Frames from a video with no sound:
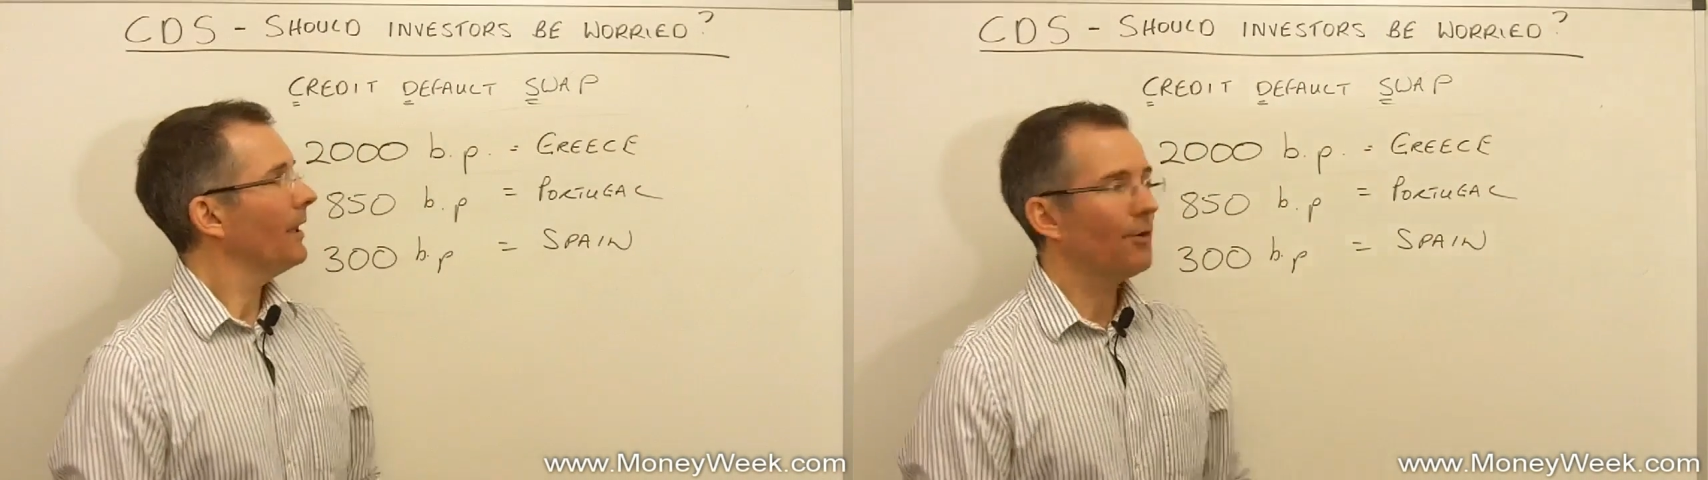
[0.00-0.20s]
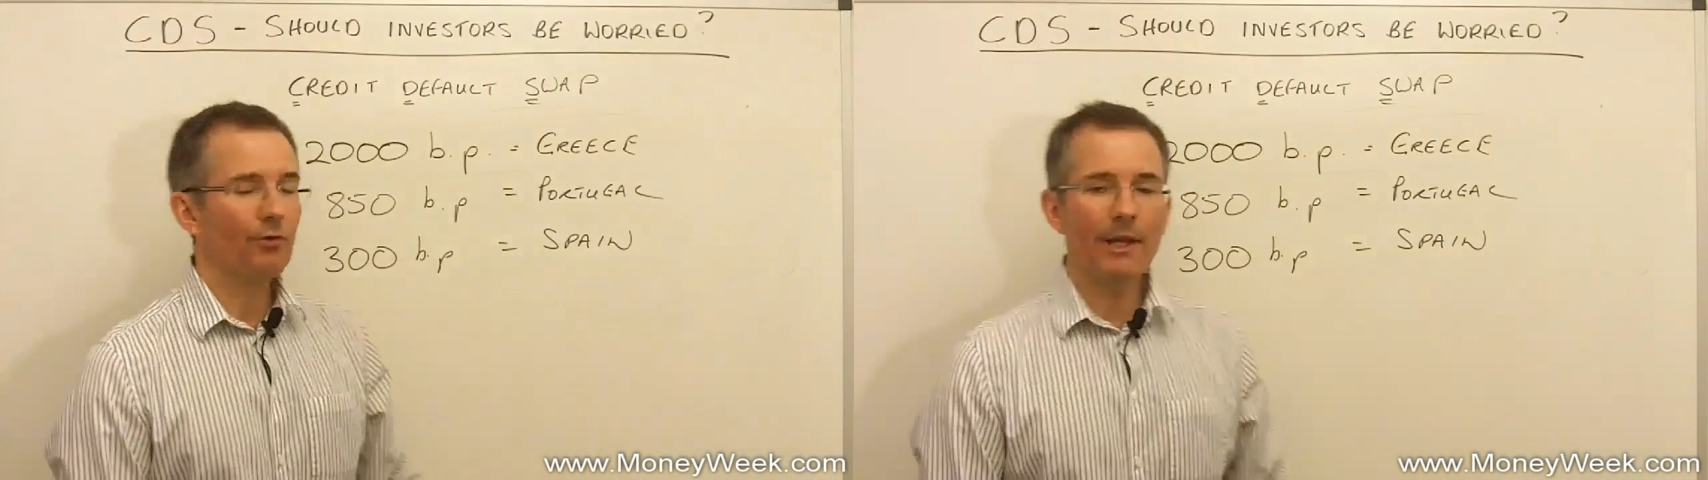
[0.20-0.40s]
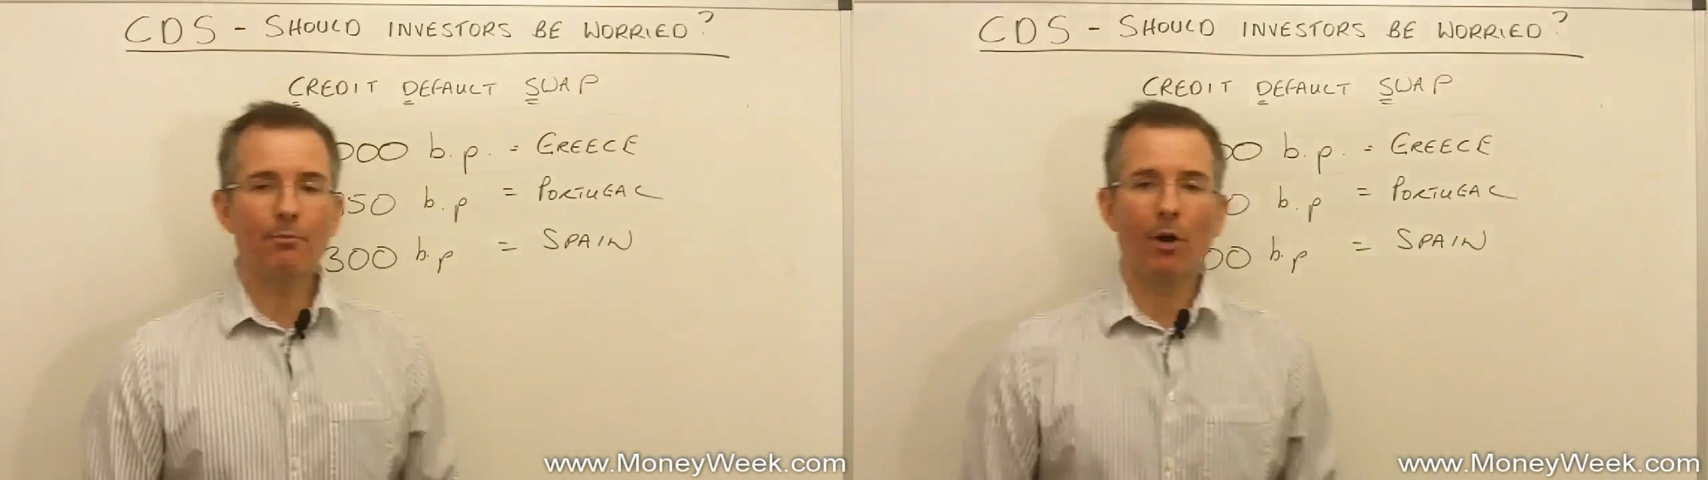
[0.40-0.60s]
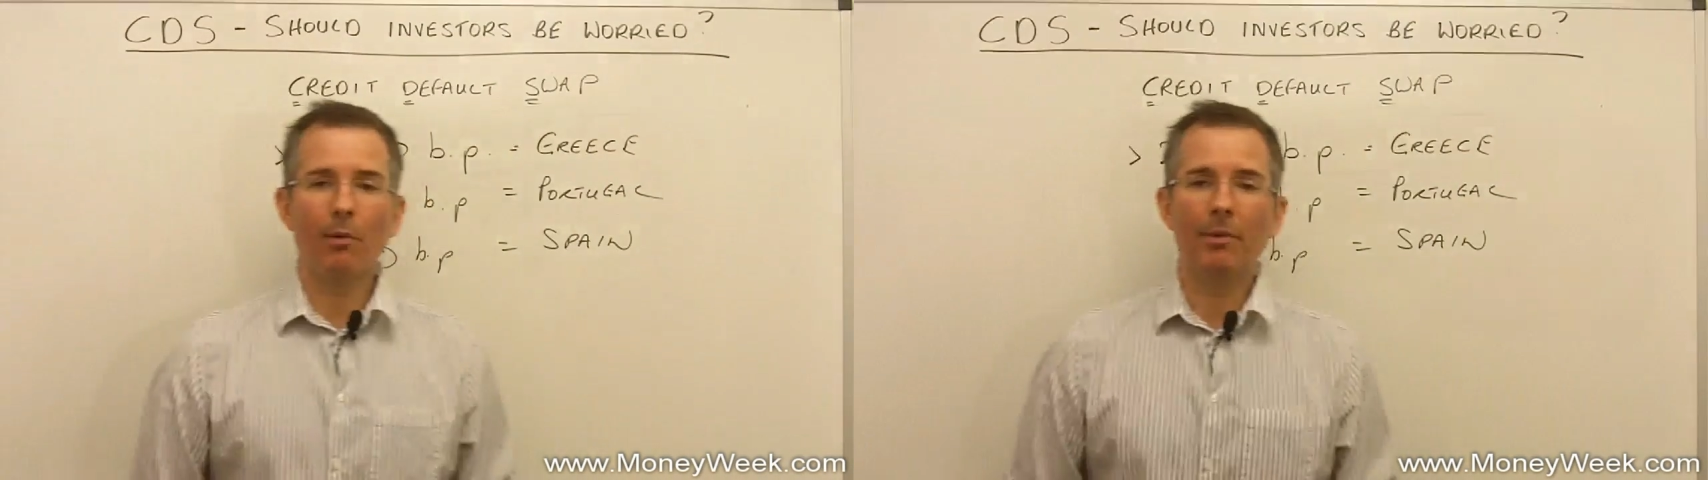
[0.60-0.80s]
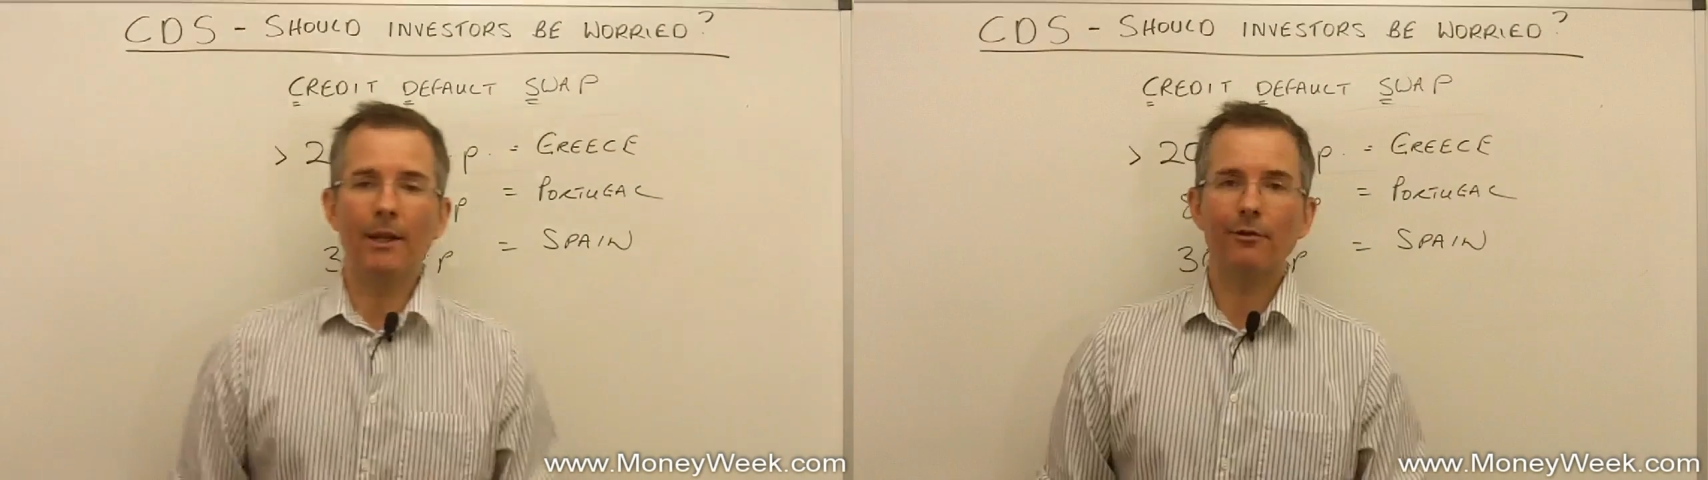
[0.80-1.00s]
is really
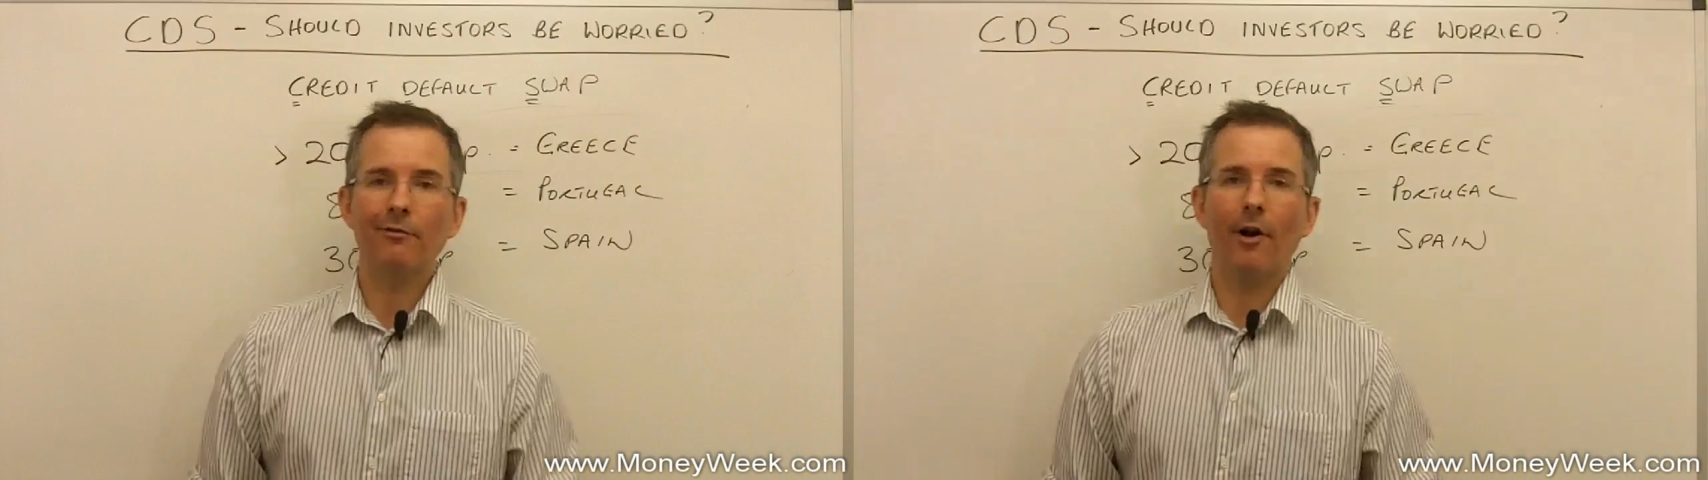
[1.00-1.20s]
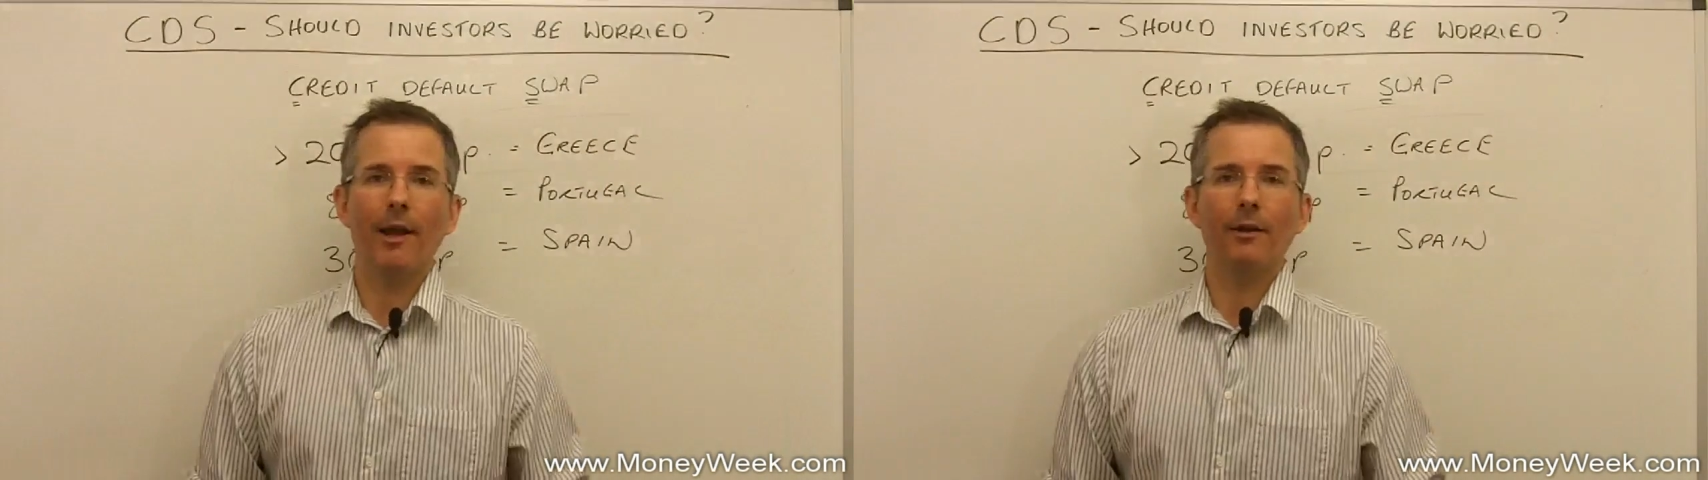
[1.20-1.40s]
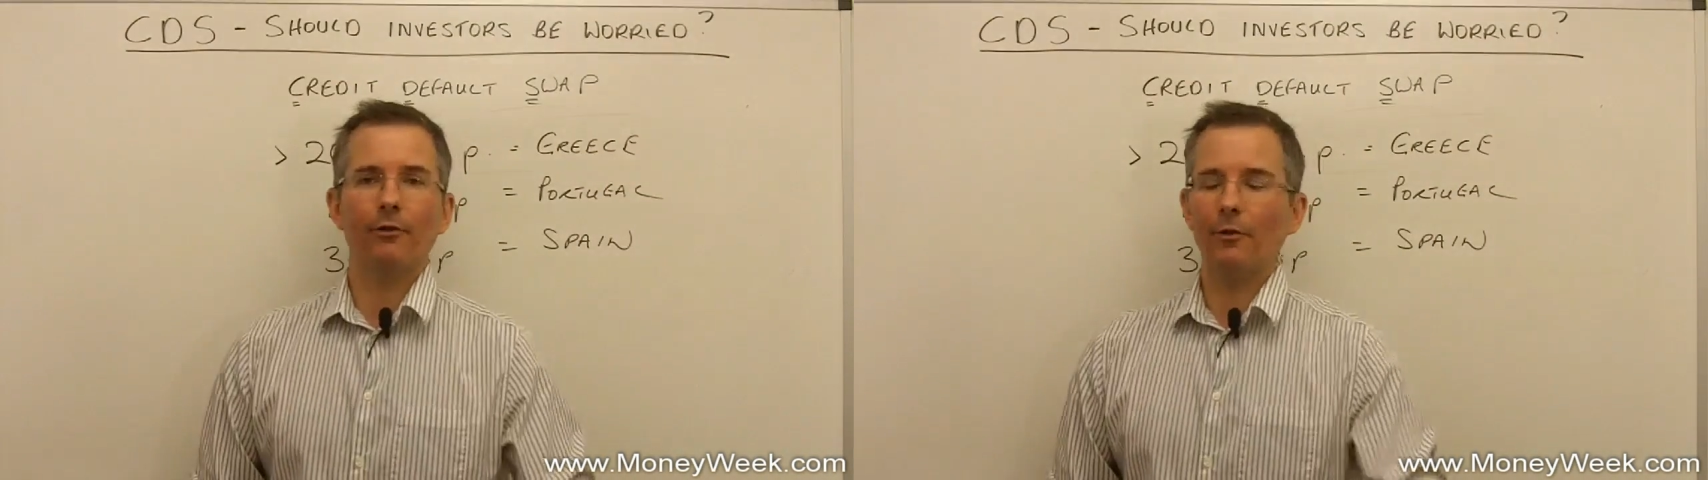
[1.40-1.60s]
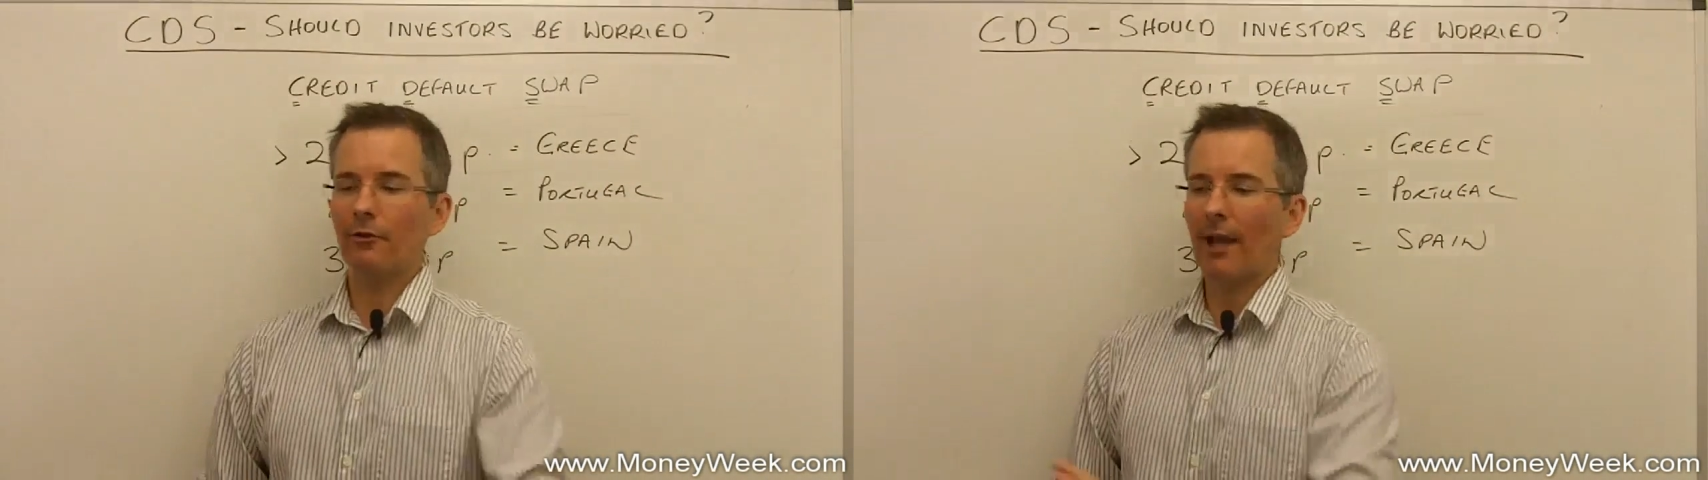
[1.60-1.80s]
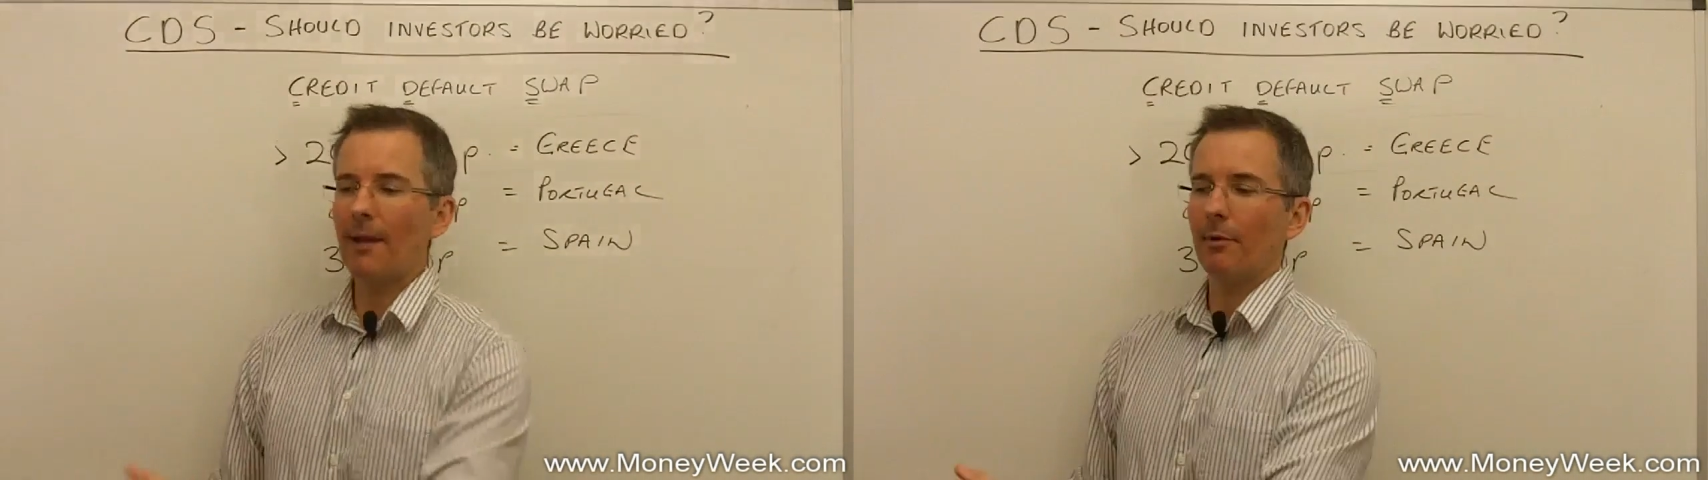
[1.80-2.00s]
probably to find a sort of
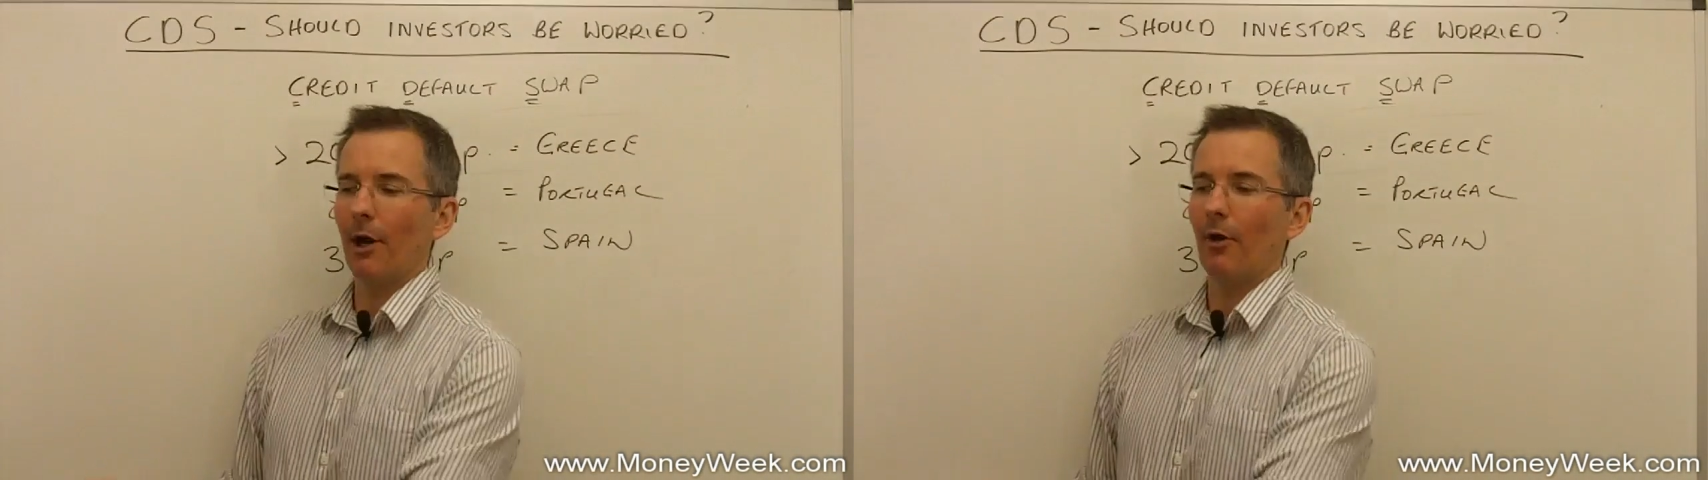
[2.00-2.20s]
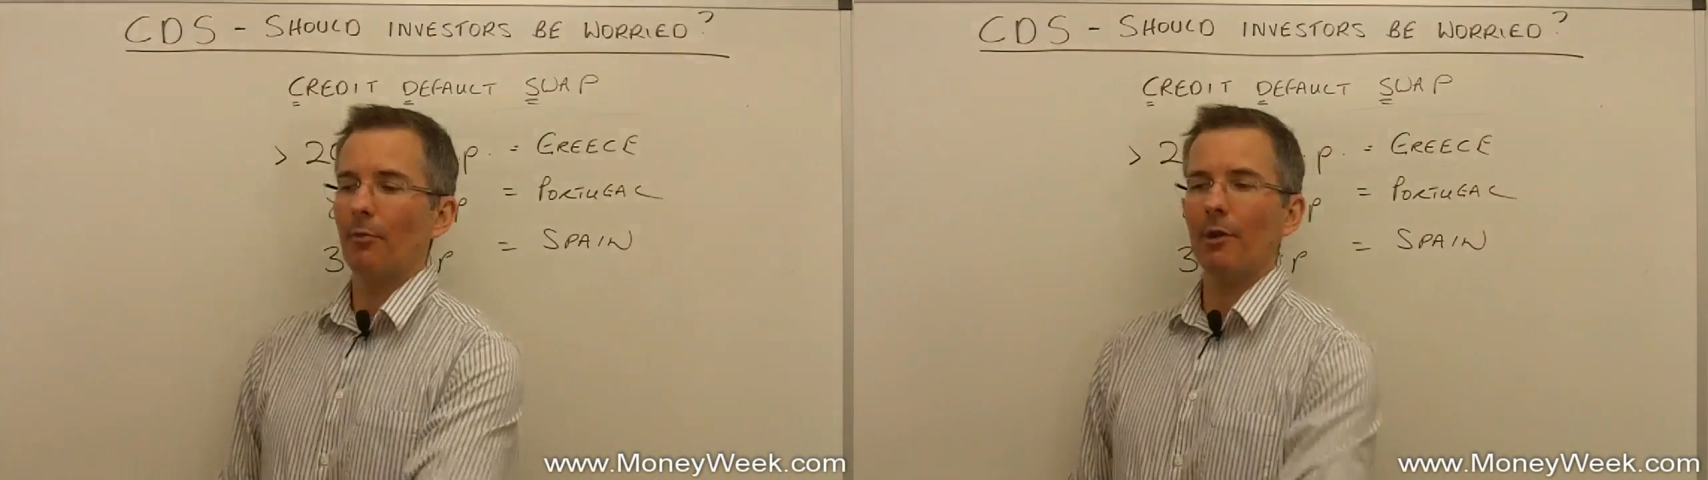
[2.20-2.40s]
scapegoat.